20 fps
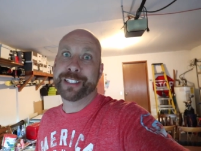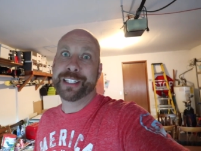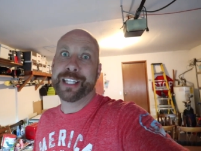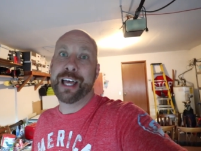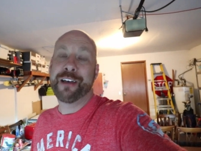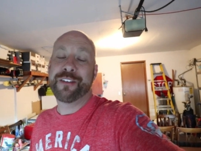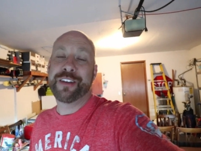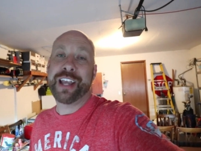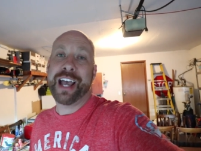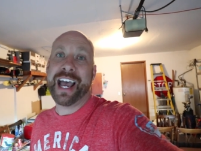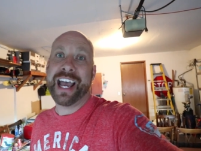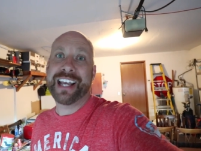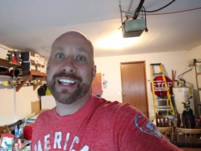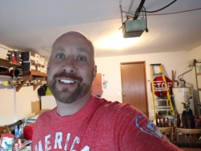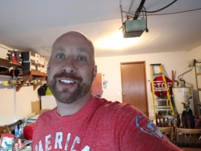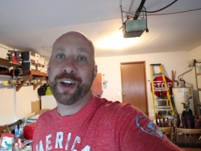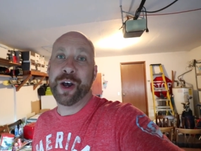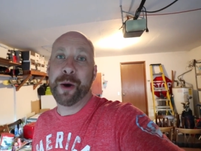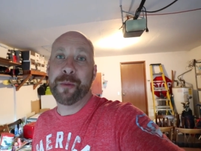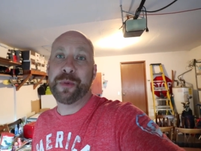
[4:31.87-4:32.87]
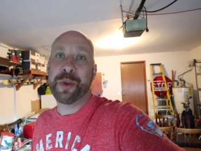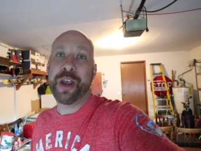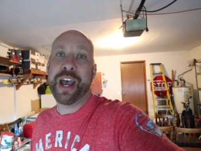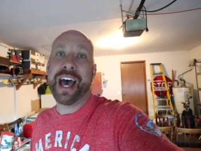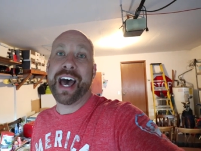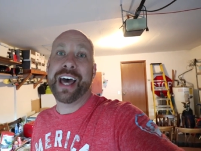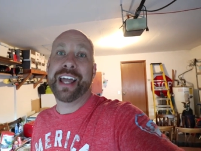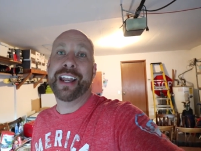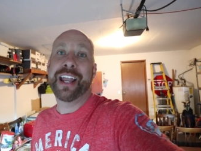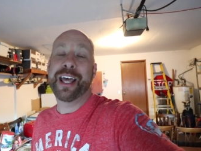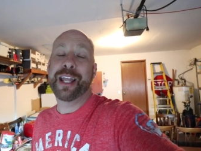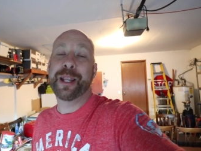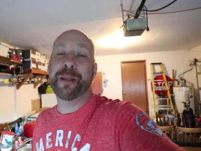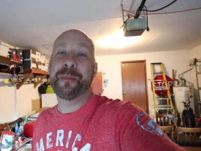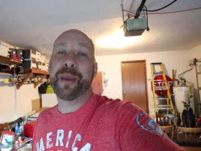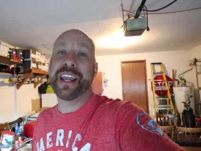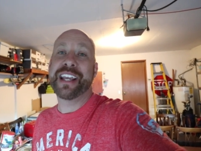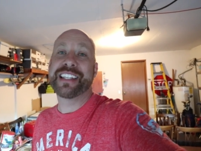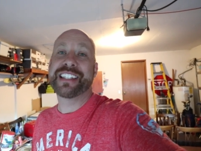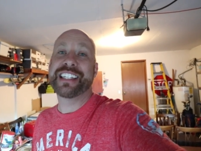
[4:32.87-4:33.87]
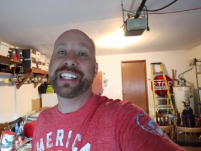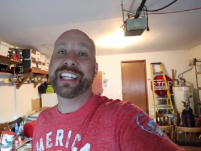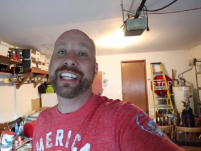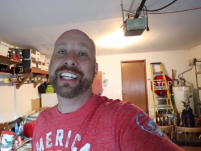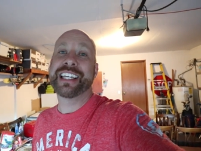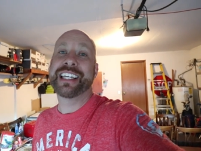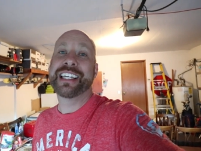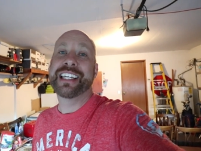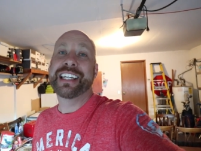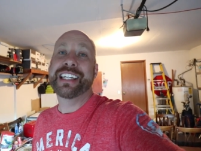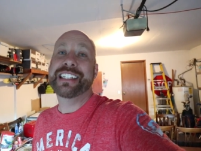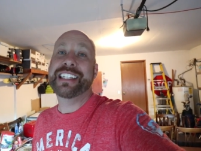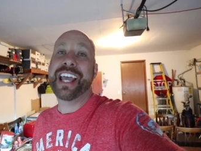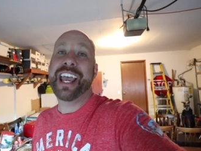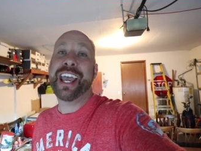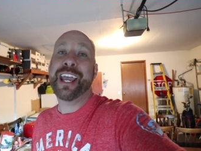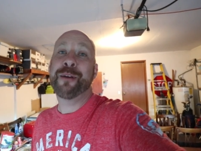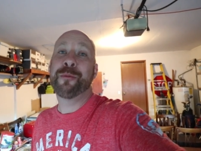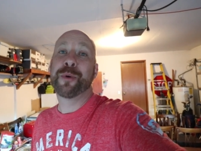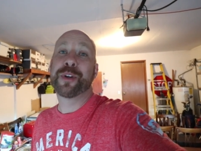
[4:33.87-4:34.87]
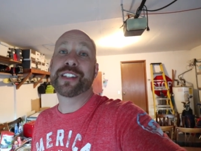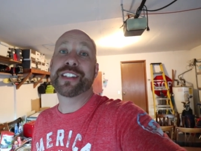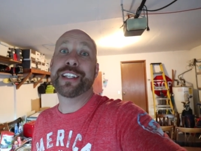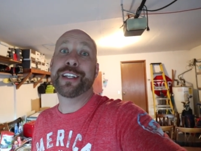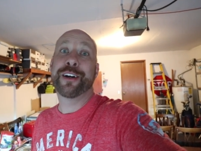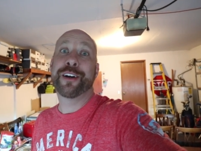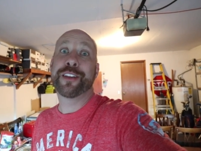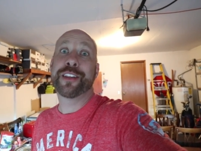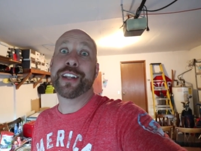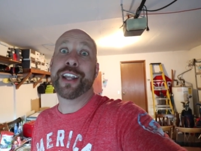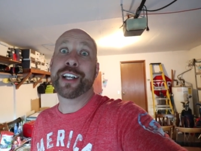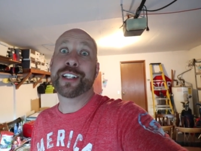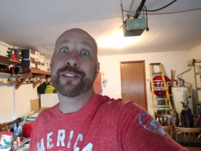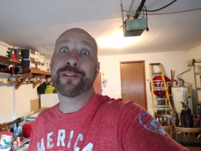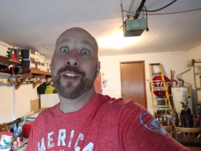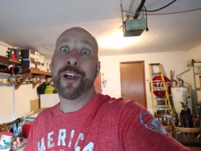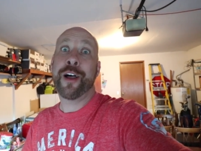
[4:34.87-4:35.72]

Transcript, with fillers: Love you guys. Hope you had an amazing day. We'll see you on the next